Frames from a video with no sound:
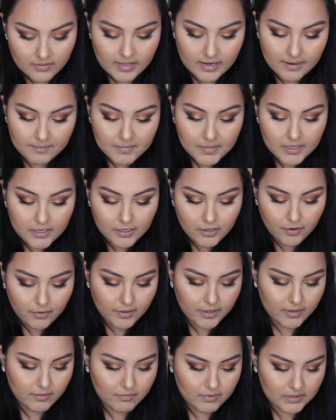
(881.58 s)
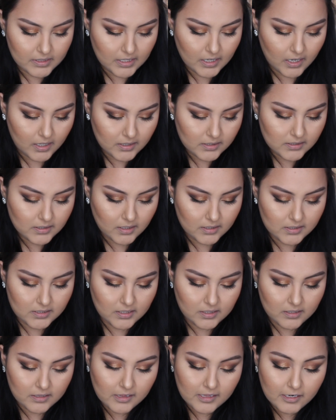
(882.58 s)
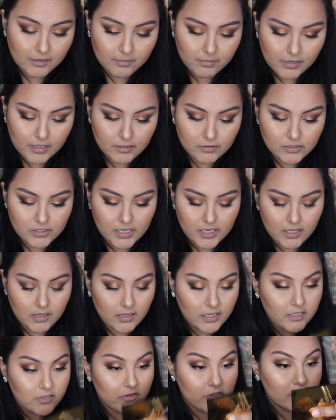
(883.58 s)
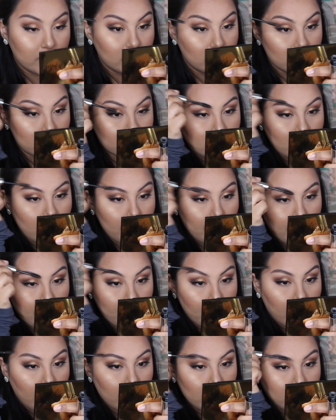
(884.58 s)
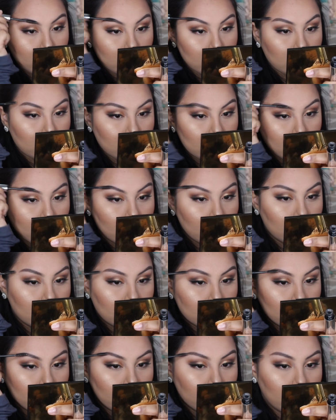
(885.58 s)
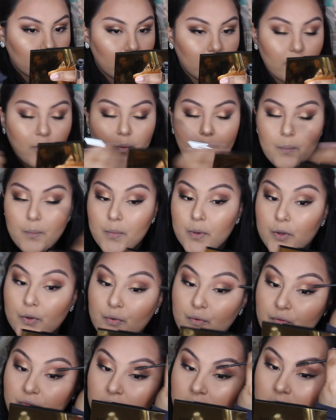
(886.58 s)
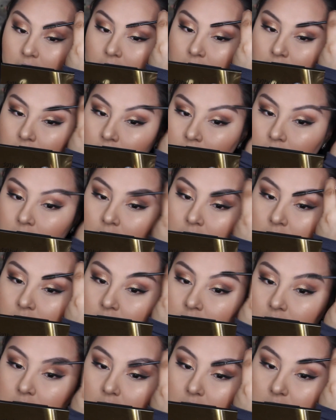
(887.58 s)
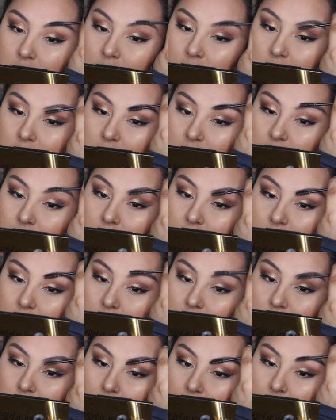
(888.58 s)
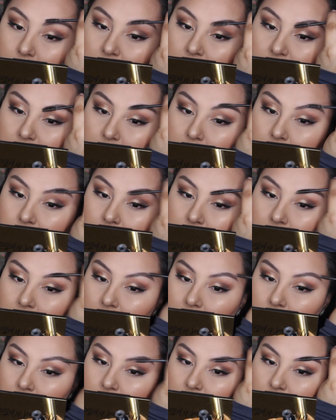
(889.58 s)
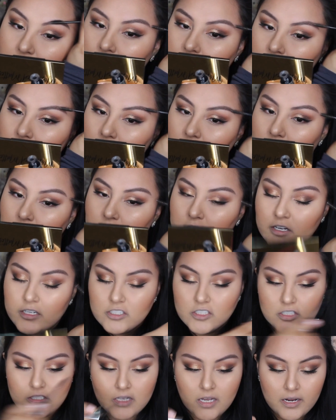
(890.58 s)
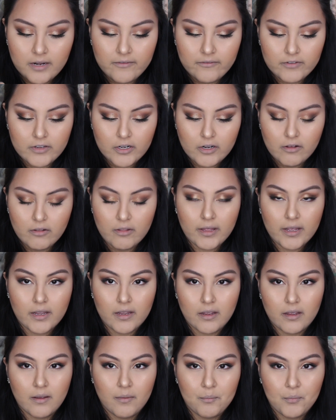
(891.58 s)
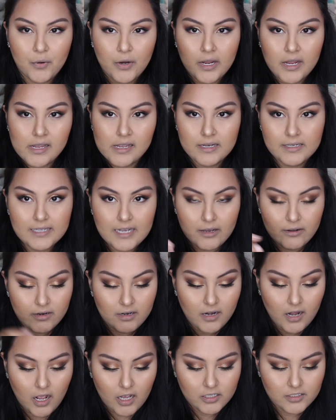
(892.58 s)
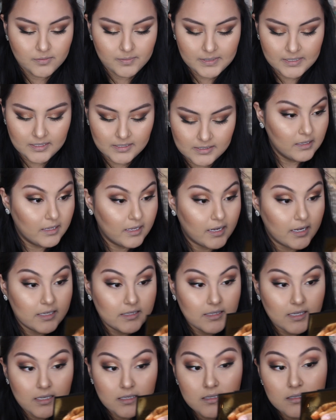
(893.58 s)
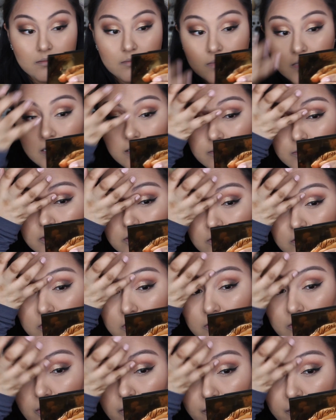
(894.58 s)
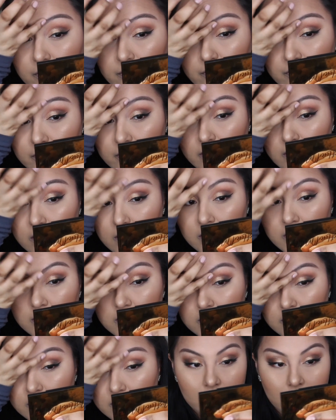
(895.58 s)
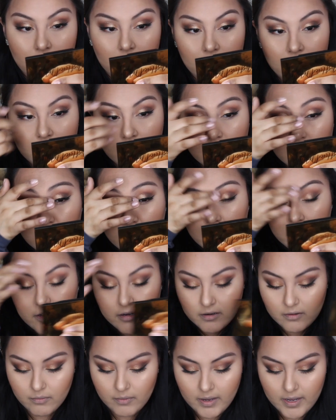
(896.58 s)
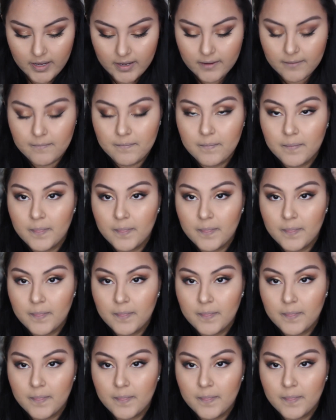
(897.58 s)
Then I'm gonna go in with the Anastasia Clear Brow Gel and then just set my brows so that they don't move. This also does a really good job of blending out the color and just kind of, you know, like bringing it down a notch, because like I said, sometimes you just overfill and you get a little carried away.